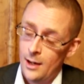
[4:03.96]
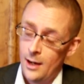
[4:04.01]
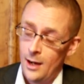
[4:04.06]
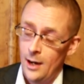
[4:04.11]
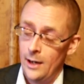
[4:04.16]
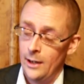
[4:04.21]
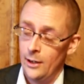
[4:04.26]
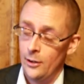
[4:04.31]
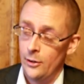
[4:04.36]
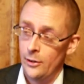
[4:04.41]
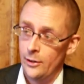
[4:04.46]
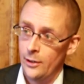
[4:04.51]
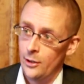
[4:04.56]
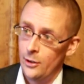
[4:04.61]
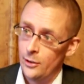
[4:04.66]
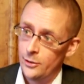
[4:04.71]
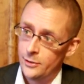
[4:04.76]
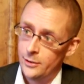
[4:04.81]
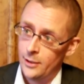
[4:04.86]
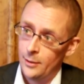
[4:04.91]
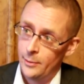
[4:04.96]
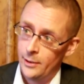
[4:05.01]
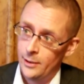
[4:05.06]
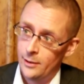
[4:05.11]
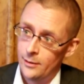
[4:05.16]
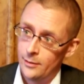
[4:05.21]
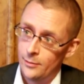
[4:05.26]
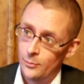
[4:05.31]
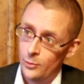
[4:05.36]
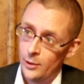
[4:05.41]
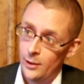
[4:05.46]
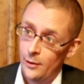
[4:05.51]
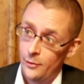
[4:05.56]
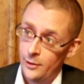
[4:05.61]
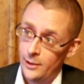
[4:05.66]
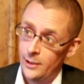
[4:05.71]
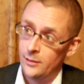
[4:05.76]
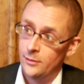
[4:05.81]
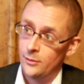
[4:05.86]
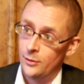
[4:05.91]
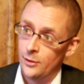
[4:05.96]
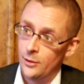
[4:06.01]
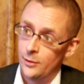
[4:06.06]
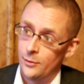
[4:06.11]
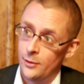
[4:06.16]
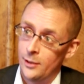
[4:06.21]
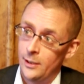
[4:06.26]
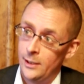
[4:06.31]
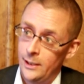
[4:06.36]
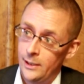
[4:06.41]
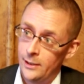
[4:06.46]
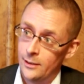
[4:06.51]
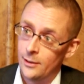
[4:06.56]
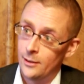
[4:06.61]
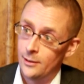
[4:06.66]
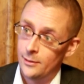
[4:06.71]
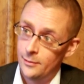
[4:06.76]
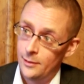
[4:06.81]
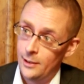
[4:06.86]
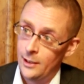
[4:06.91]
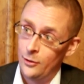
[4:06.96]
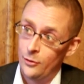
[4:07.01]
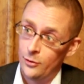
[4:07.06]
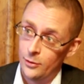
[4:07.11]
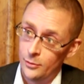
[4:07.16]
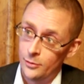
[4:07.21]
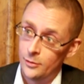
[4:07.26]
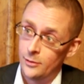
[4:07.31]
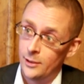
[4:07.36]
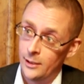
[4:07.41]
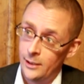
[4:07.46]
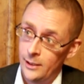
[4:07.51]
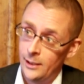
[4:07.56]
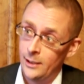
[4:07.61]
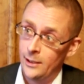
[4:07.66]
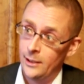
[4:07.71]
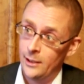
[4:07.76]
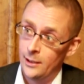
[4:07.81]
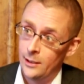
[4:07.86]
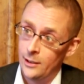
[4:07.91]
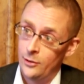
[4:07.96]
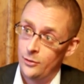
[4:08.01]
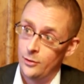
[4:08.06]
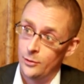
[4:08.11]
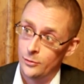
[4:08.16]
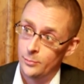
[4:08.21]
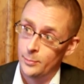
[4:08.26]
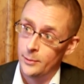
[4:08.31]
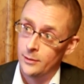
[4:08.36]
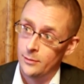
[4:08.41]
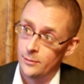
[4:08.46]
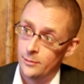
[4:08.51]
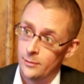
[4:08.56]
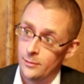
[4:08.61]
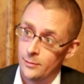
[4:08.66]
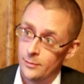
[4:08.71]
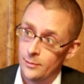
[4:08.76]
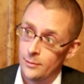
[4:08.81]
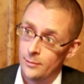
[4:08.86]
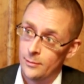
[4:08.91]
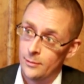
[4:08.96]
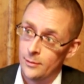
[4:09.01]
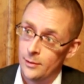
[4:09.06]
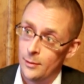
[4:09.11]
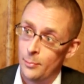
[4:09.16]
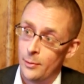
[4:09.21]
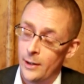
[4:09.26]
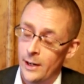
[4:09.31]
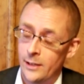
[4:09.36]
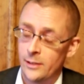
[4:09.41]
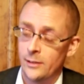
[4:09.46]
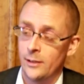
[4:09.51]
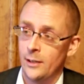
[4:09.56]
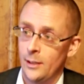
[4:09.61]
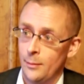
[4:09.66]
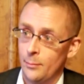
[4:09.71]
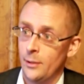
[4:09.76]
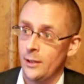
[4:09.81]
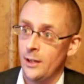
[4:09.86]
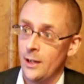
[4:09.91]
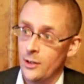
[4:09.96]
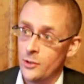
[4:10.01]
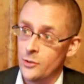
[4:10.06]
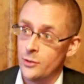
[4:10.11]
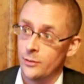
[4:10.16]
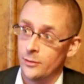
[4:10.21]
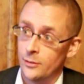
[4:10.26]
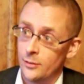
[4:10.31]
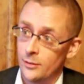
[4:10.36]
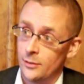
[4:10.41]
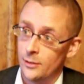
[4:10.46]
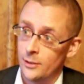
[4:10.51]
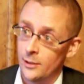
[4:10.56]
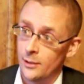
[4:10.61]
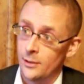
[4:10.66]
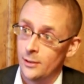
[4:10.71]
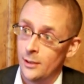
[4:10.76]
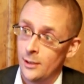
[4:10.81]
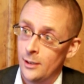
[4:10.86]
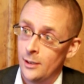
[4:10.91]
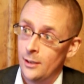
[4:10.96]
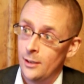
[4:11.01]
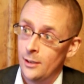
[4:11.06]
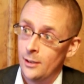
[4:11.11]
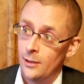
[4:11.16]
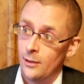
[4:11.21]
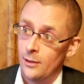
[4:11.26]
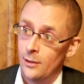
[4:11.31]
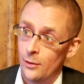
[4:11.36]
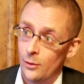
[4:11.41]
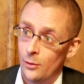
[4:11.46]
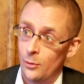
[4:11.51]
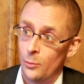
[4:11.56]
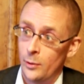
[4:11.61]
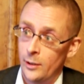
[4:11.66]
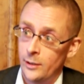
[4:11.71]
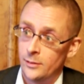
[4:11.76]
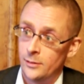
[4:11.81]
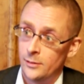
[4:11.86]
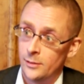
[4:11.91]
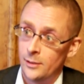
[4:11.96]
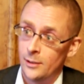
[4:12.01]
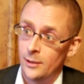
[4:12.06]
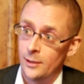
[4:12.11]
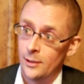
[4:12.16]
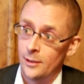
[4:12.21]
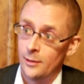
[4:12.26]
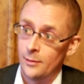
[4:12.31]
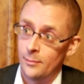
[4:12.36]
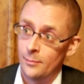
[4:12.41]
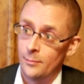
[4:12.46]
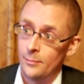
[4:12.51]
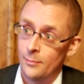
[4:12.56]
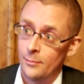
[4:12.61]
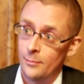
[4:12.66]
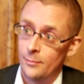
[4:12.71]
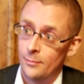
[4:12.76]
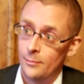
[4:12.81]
I learned a lot. I mean, one thing is to know the legal issues, the key legal issues, but the practical implications uh, are always um,